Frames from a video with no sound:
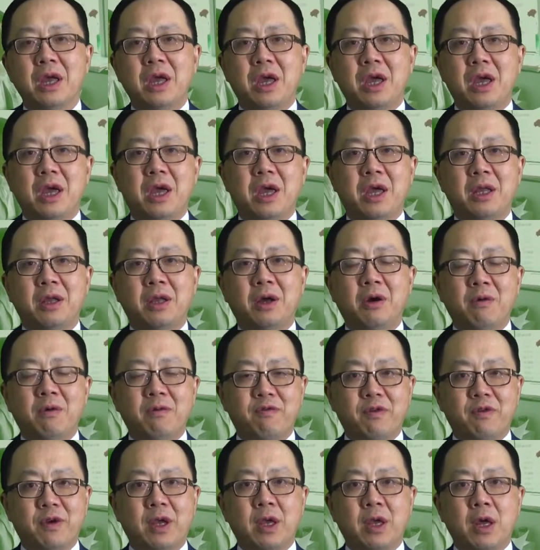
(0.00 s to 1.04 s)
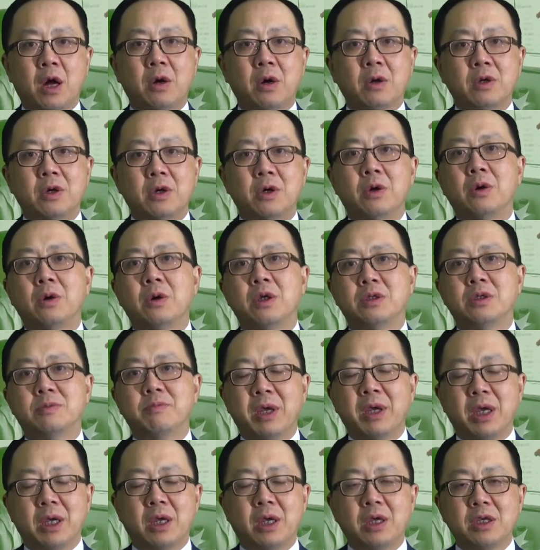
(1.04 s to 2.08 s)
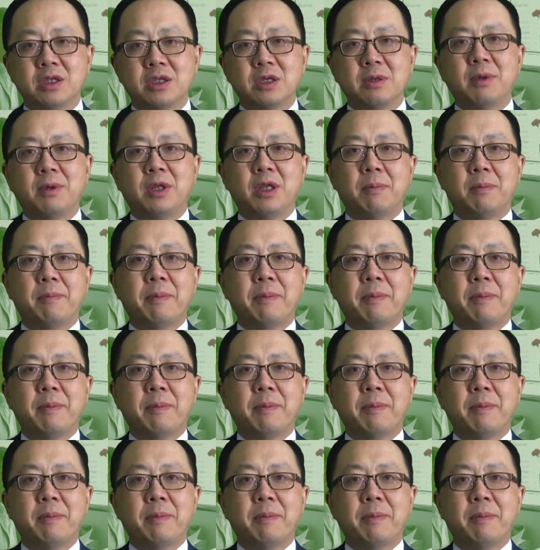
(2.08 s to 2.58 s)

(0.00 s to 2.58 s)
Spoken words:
And hopefully our goal is making CBD